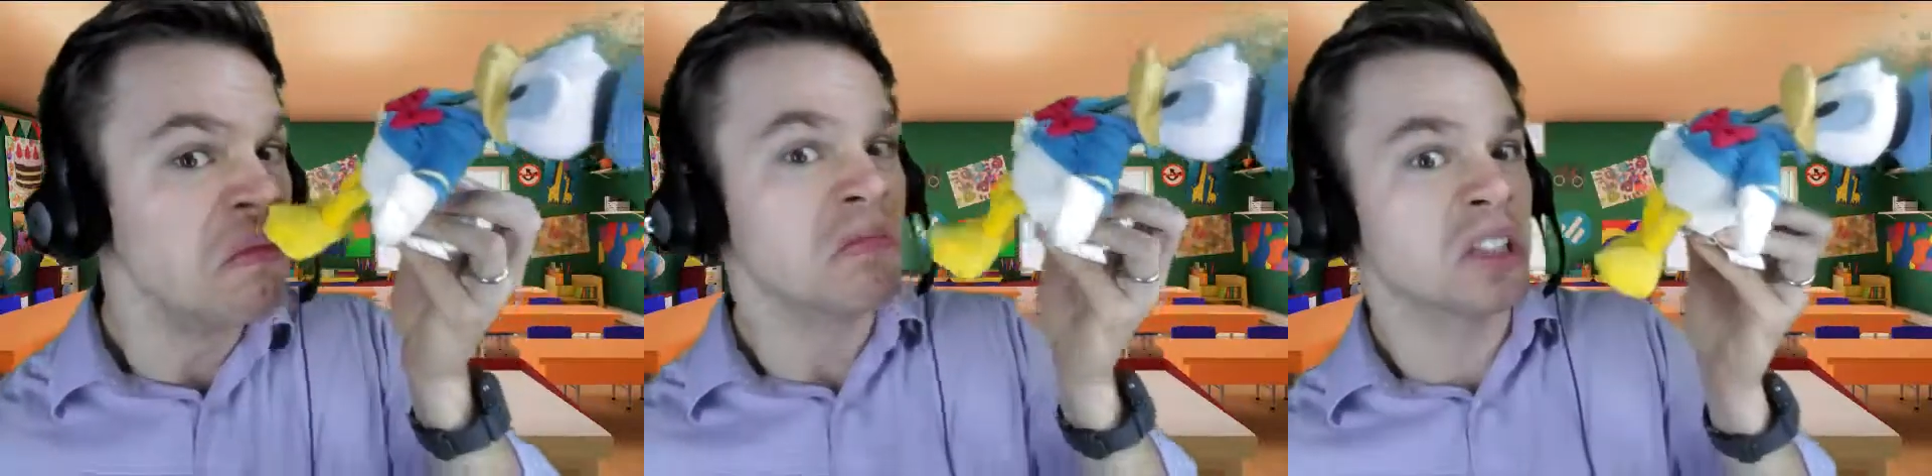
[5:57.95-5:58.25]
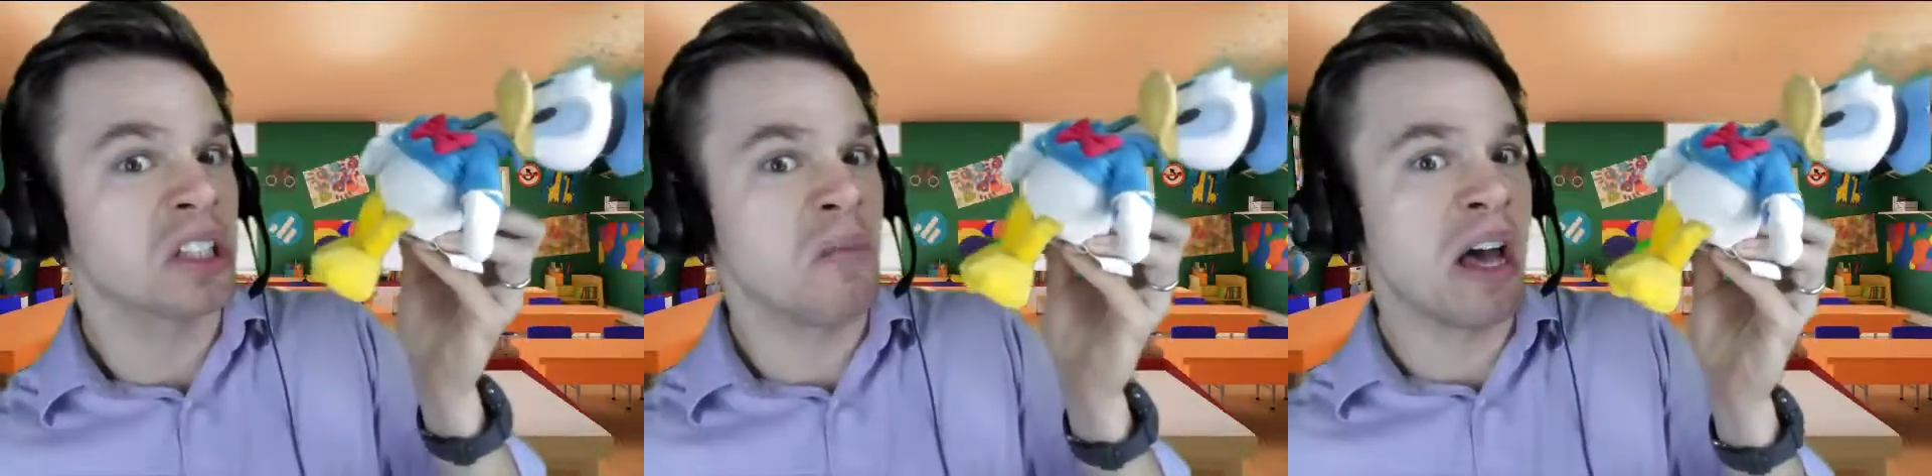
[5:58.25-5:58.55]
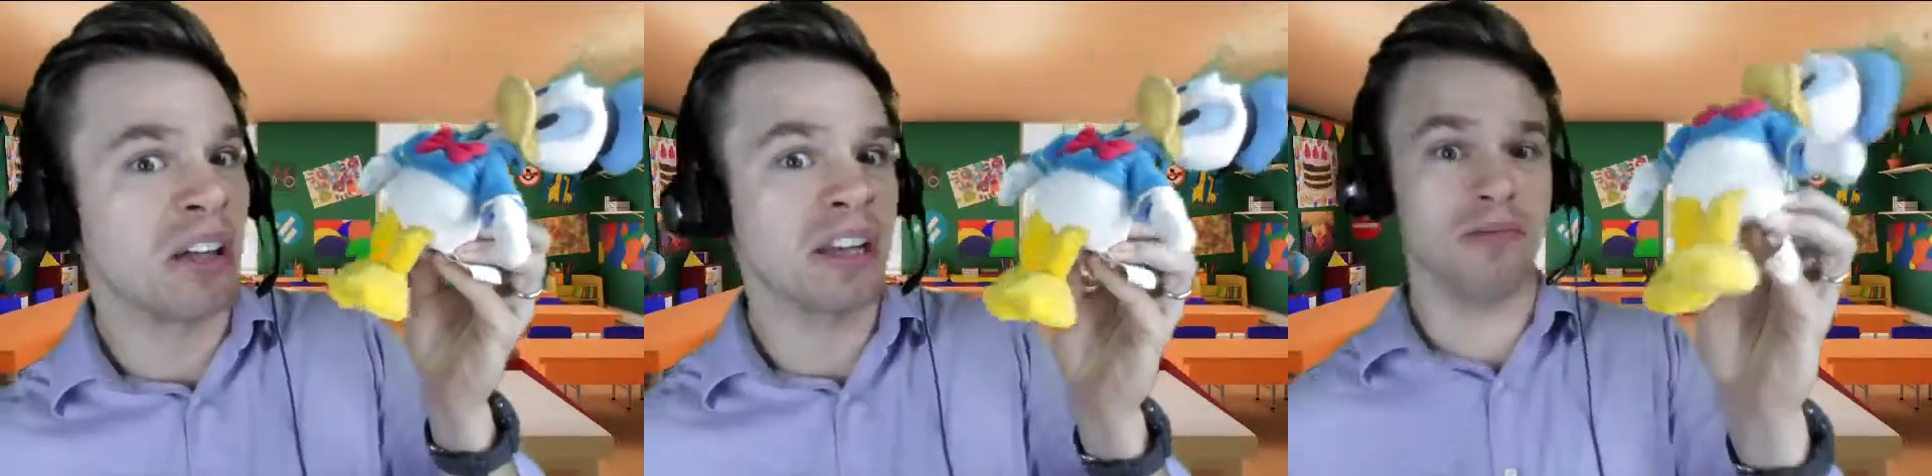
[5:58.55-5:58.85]

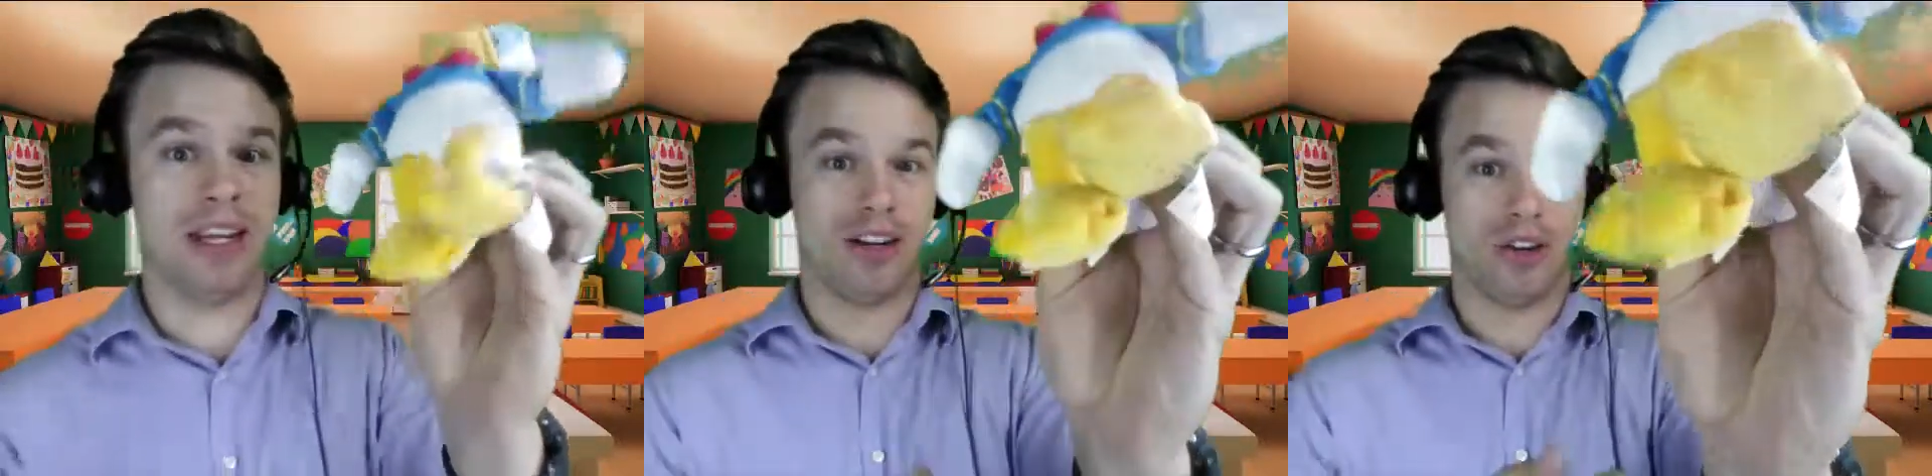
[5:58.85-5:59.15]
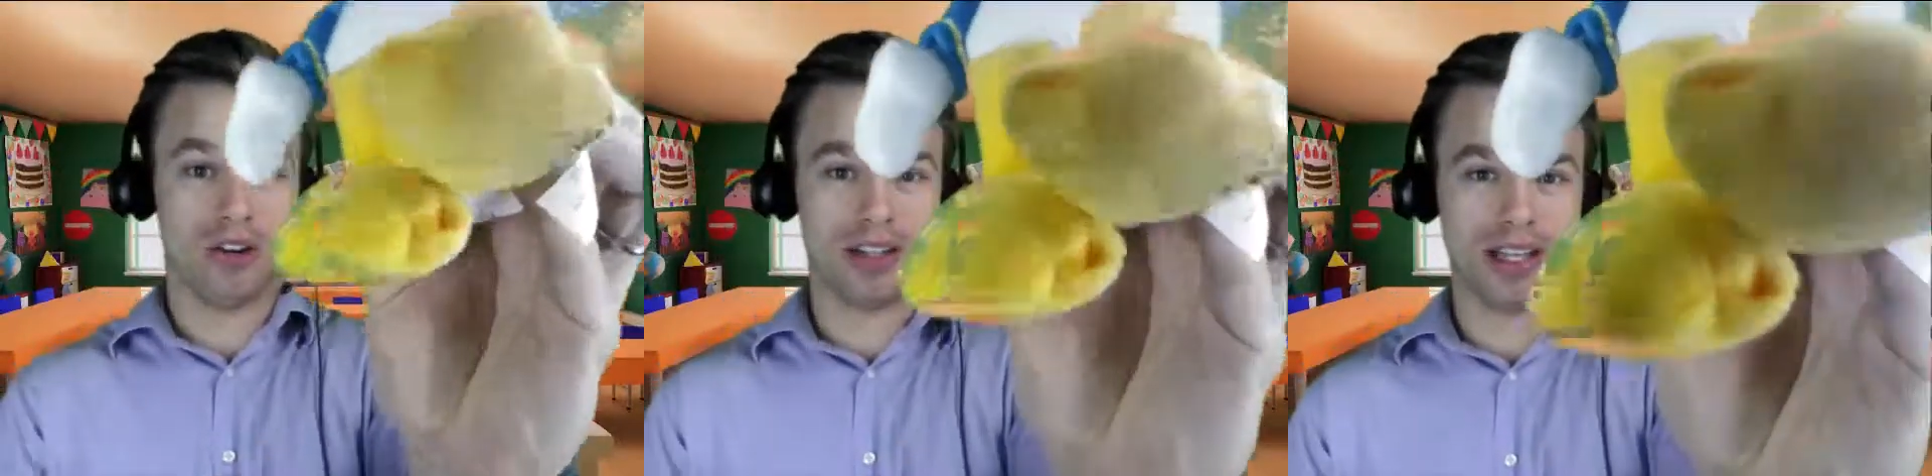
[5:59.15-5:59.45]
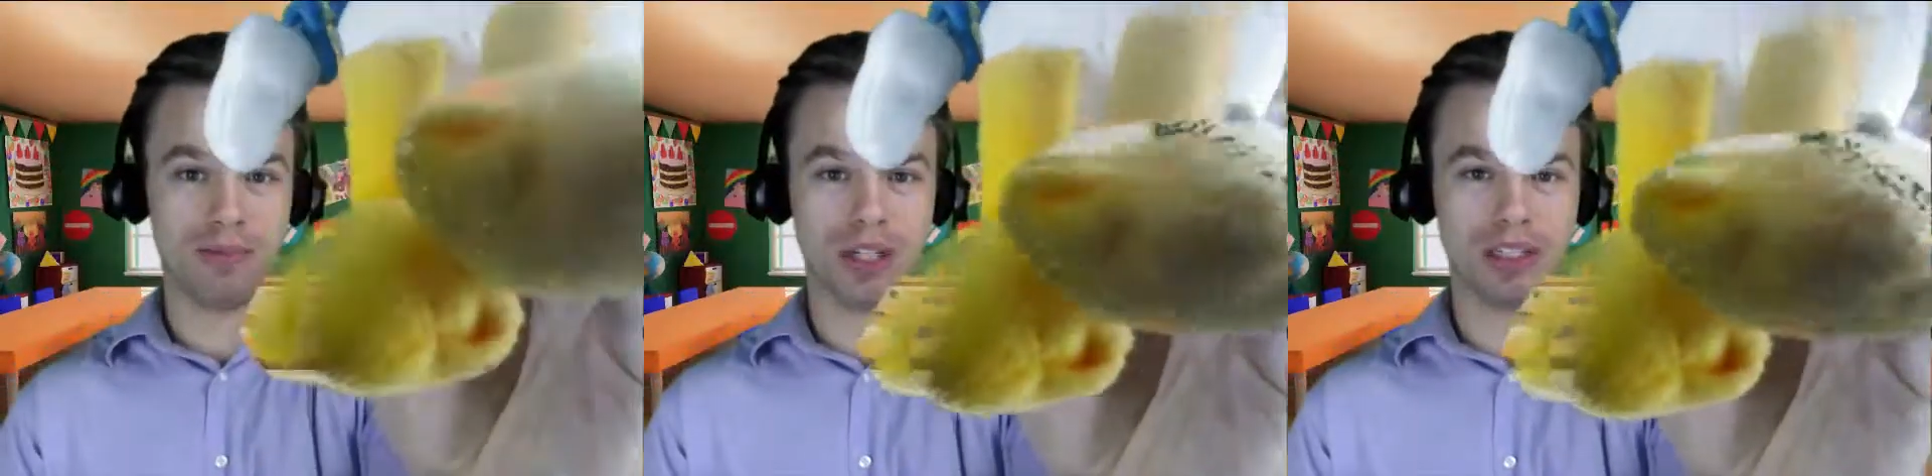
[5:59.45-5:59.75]
smell it, encourage
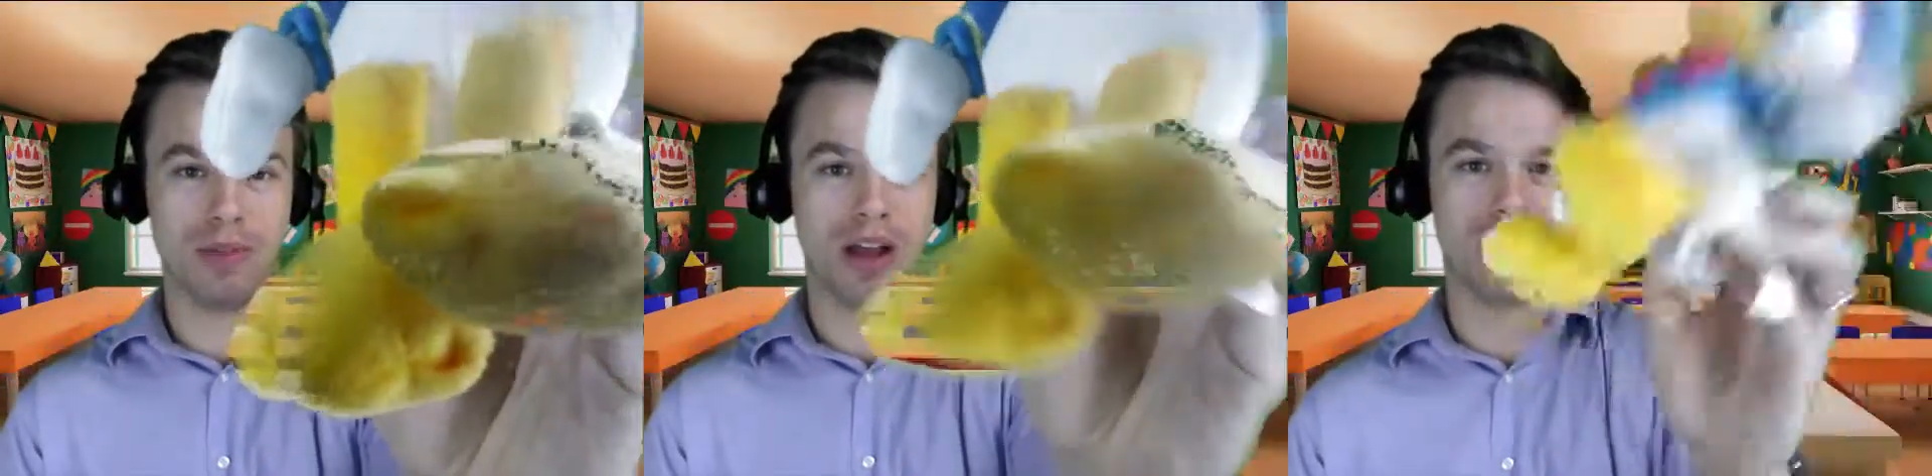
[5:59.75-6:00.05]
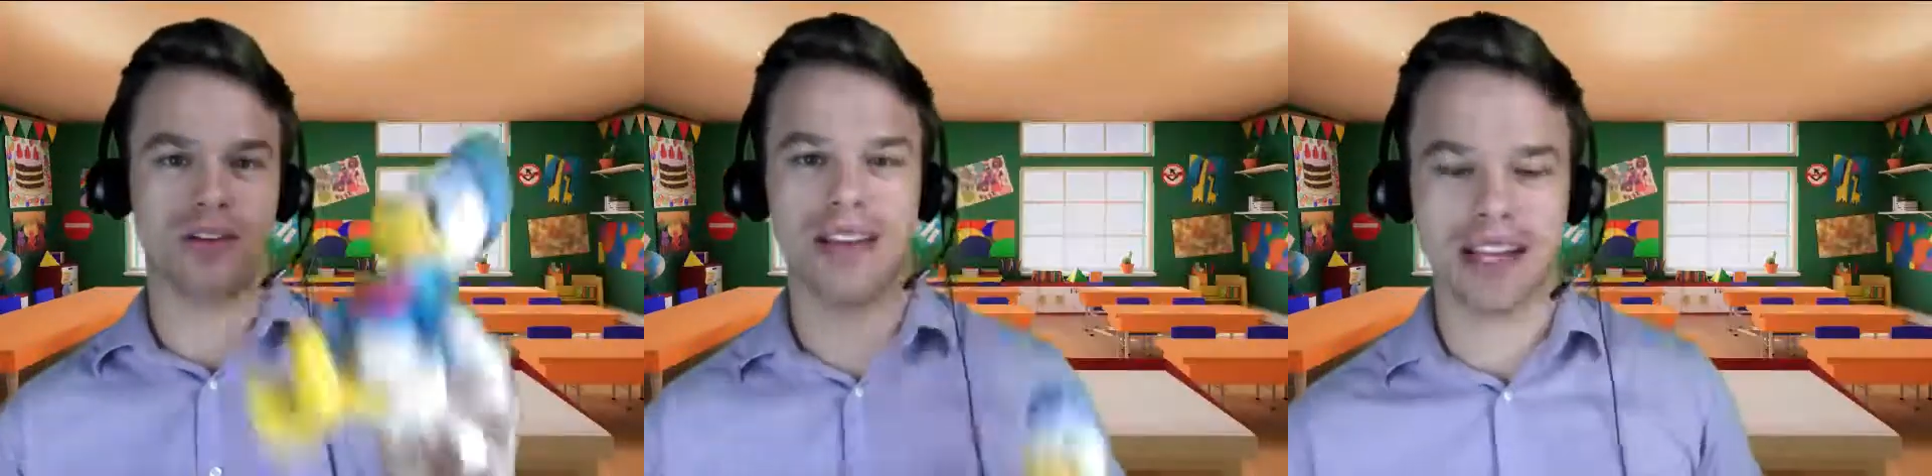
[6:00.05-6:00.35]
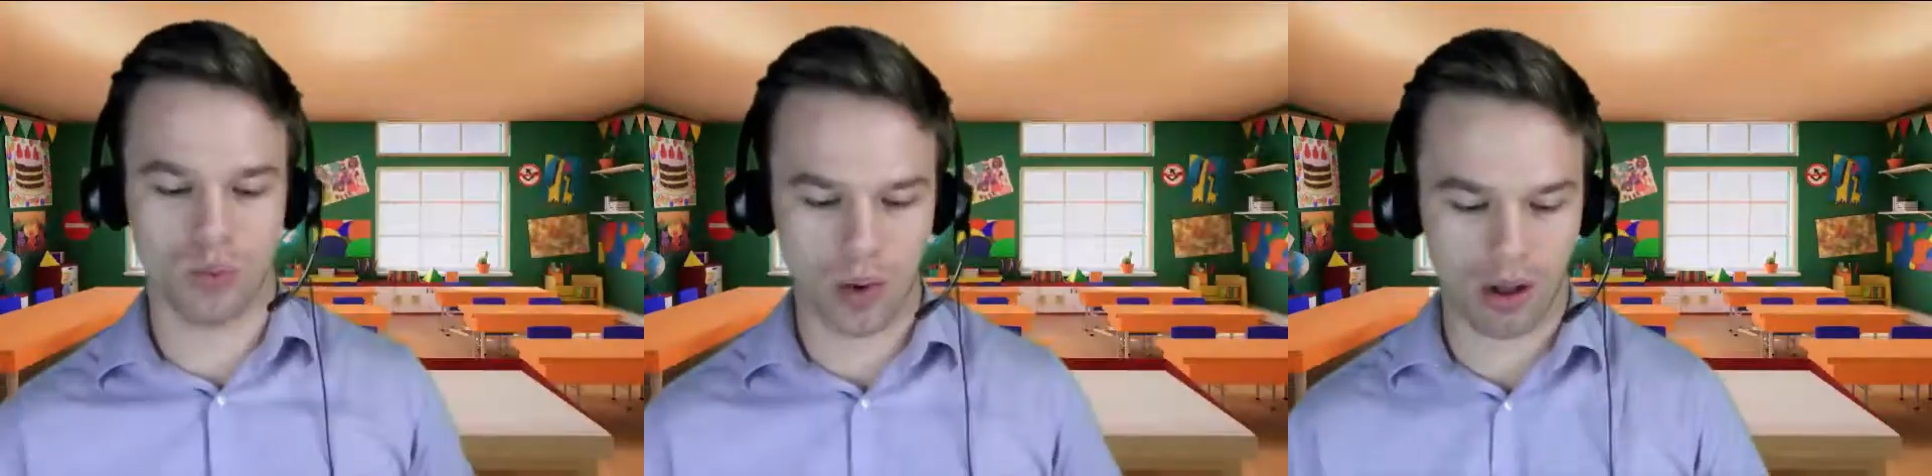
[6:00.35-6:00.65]
them to smell
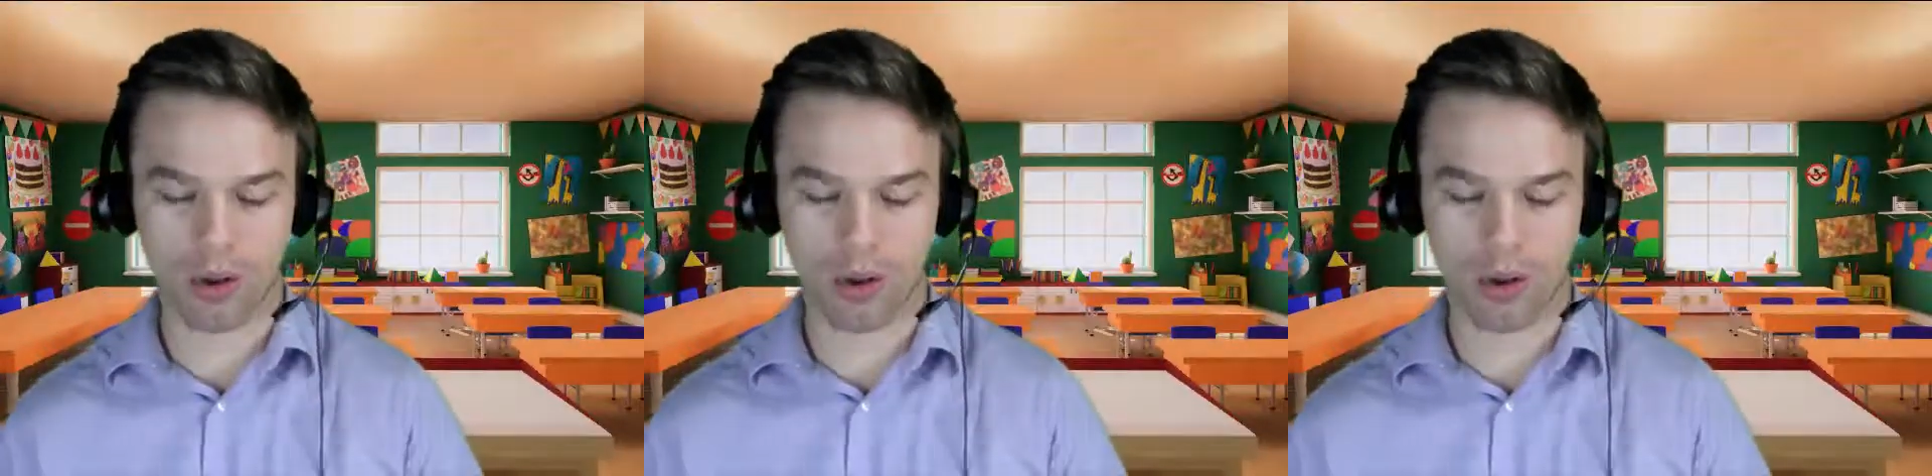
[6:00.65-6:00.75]
as well.